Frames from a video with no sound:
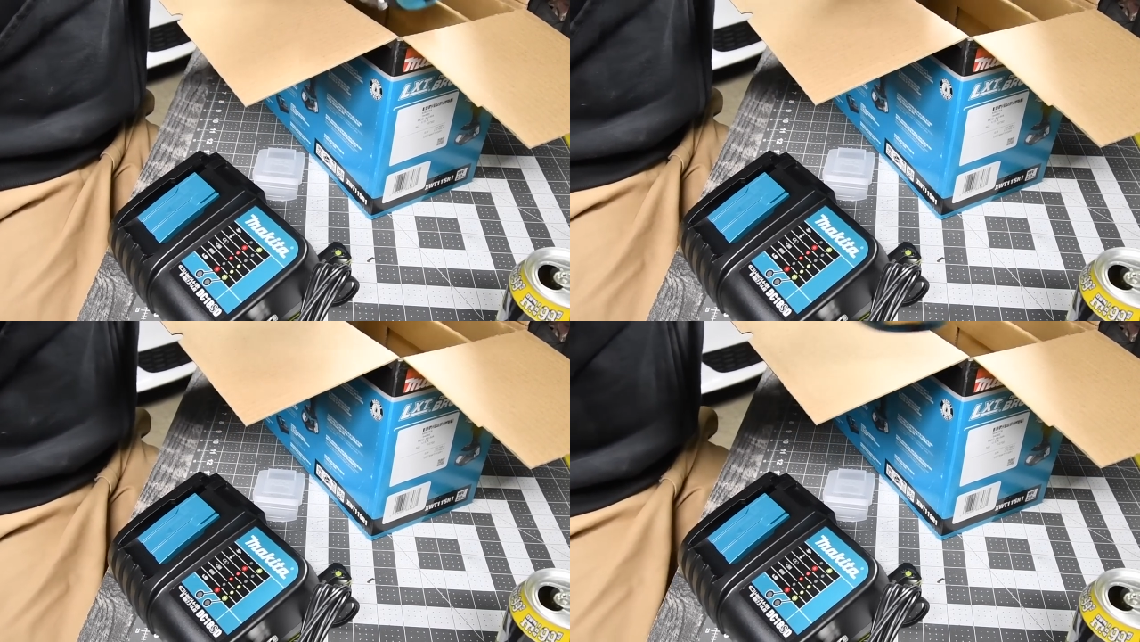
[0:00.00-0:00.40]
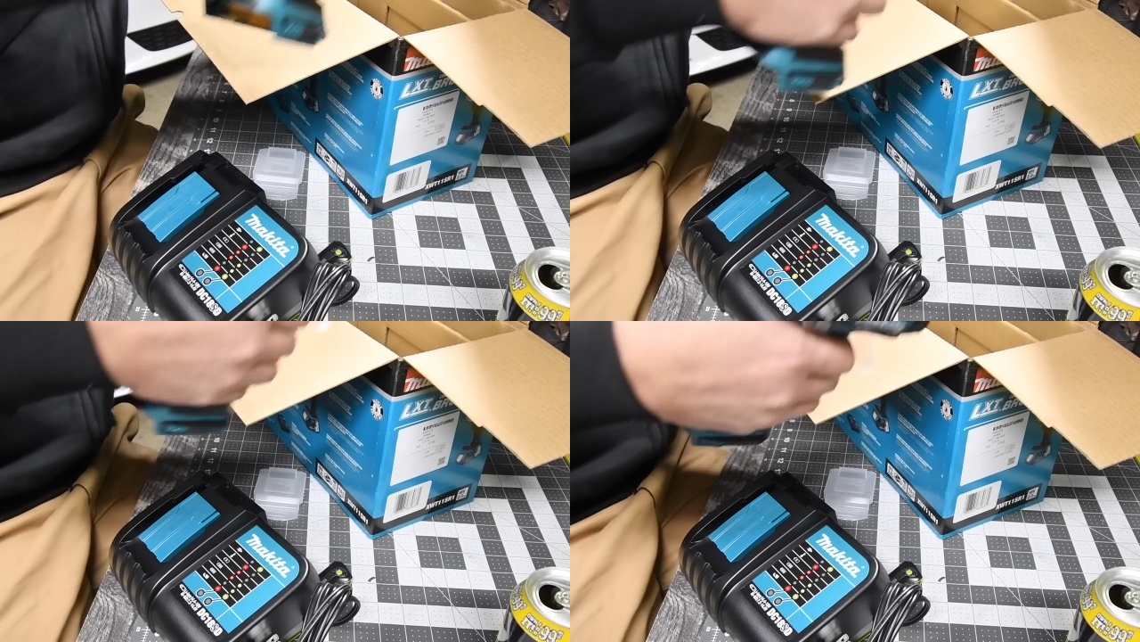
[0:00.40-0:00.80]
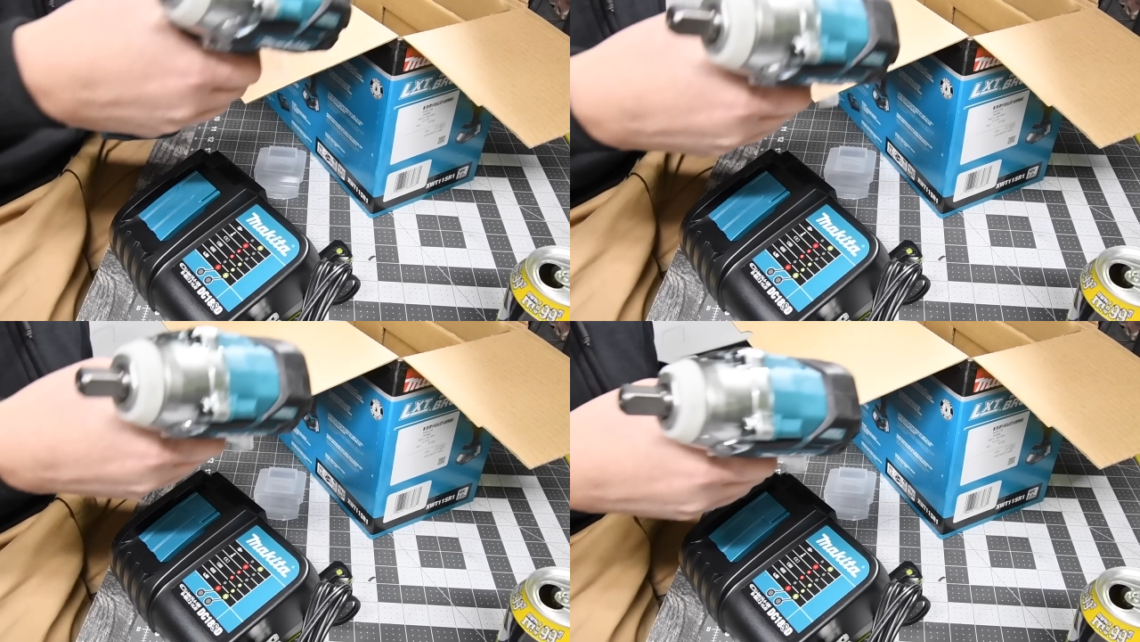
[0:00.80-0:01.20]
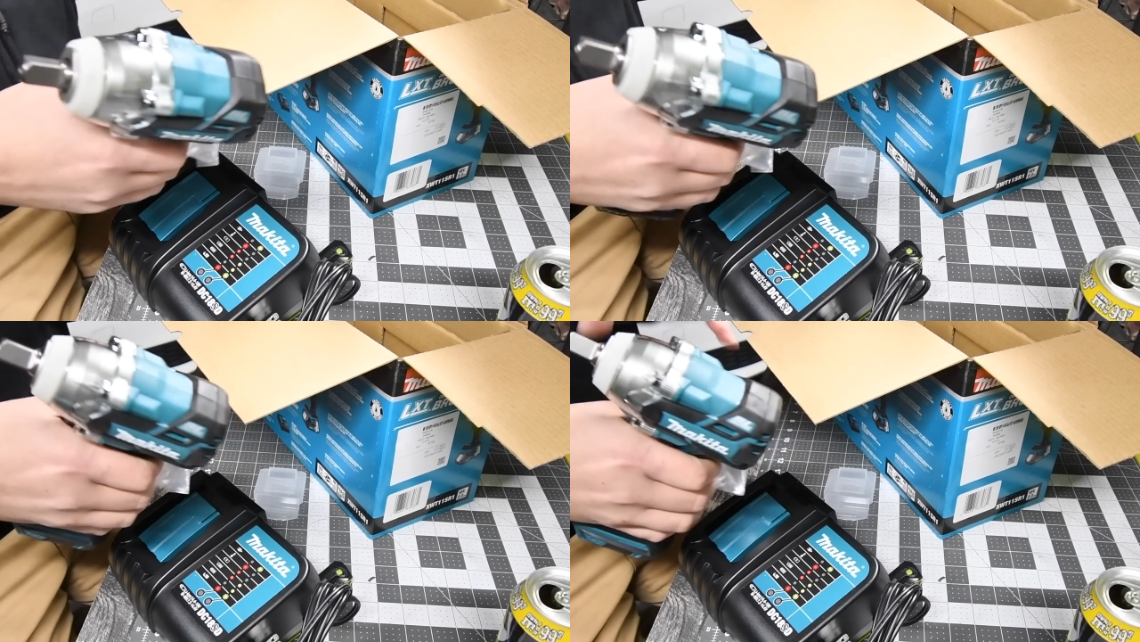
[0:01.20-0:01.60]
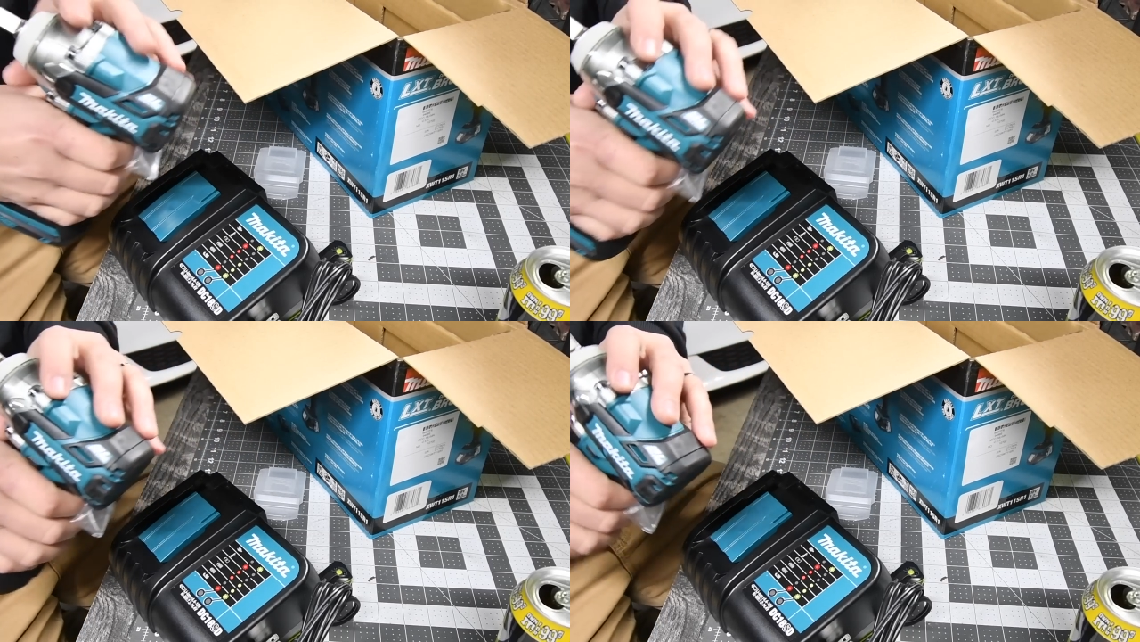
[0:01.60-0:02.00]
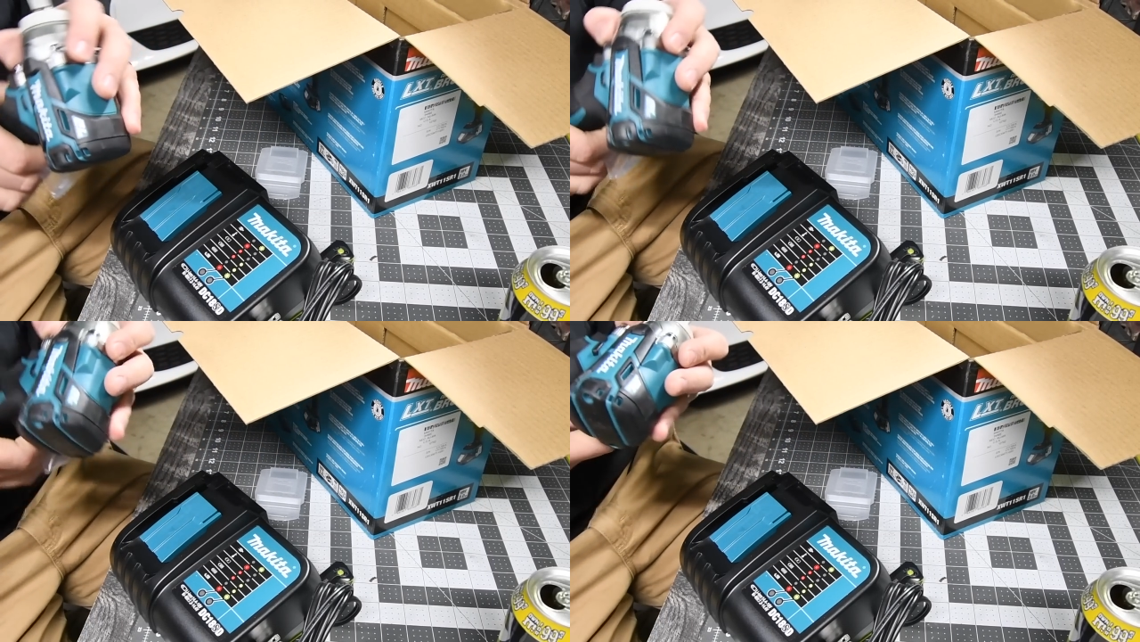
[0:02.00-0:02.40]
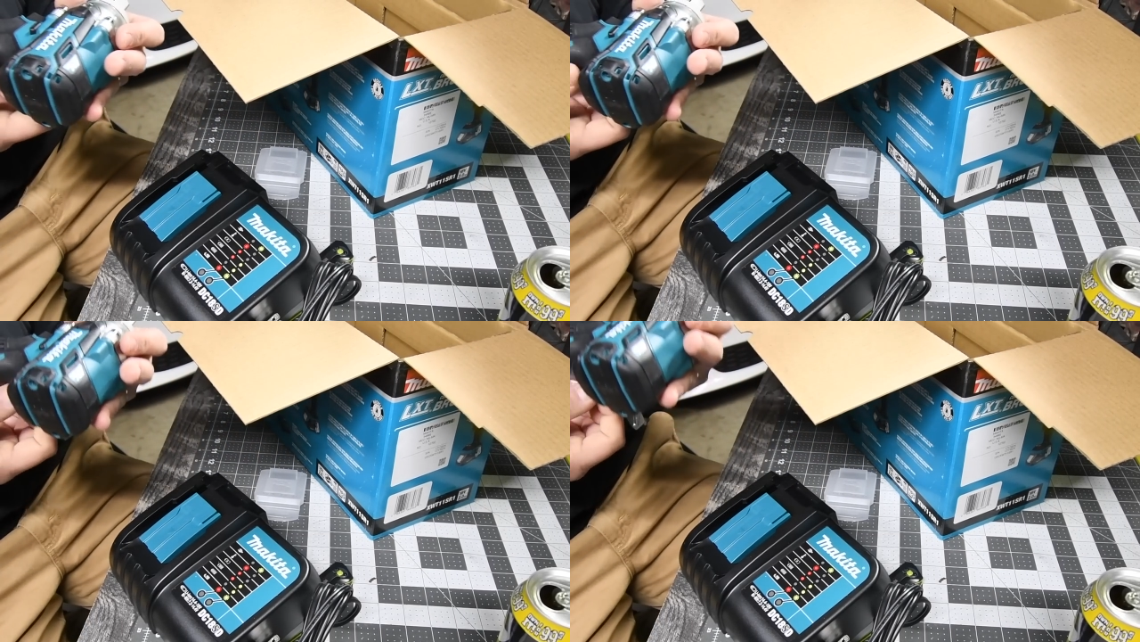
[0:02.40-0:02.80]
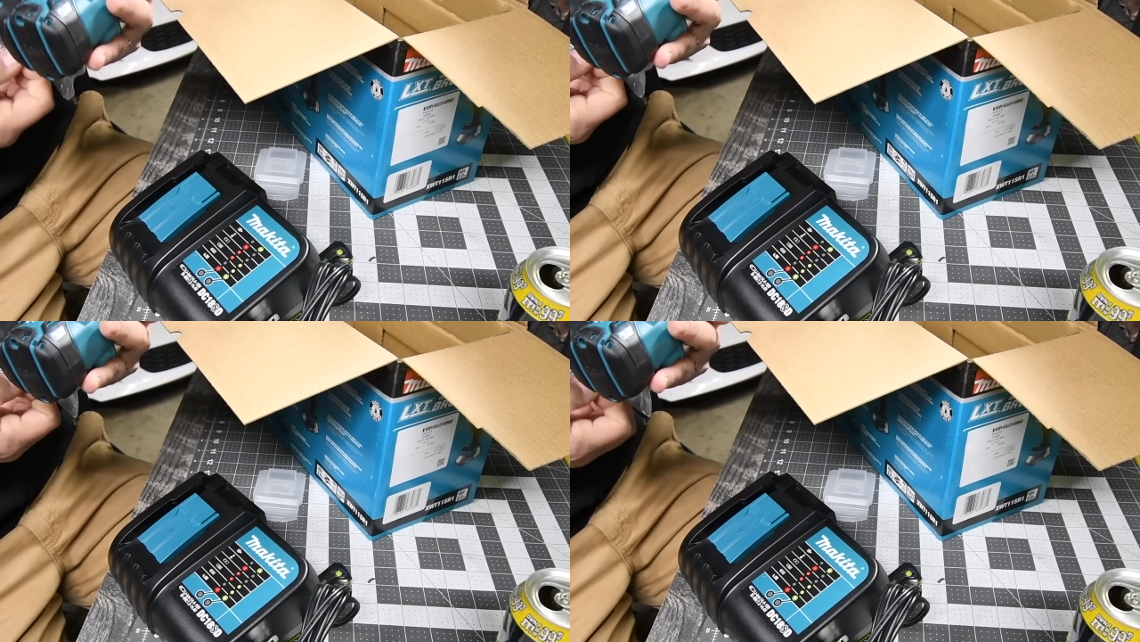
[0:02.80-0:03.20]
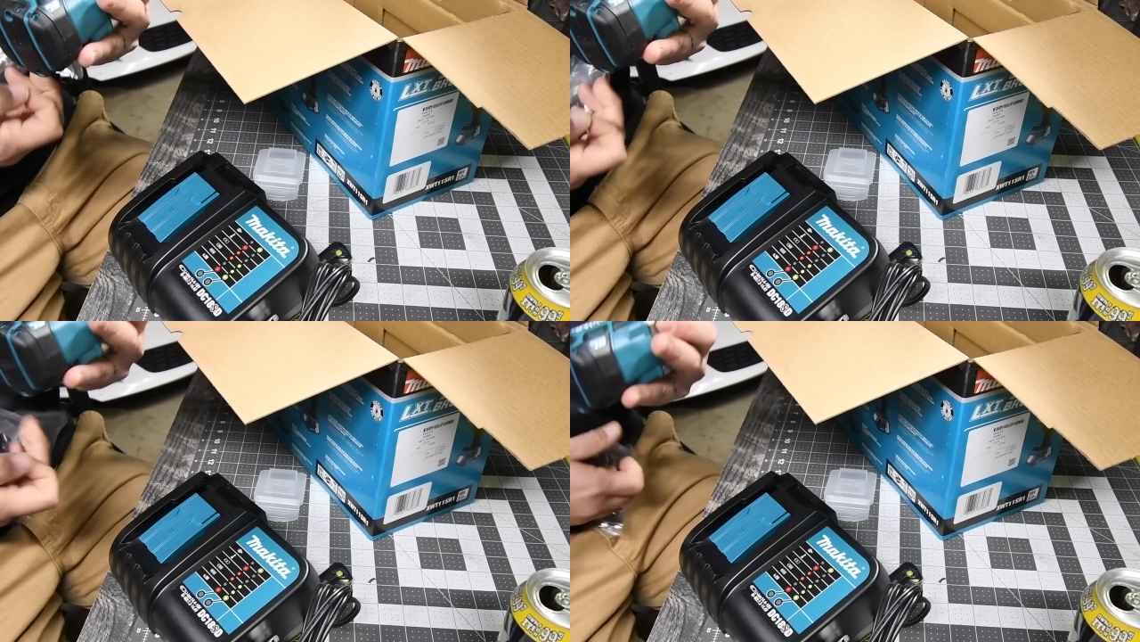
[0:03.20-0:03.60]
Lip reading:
No face is visible, so there are no lips to read.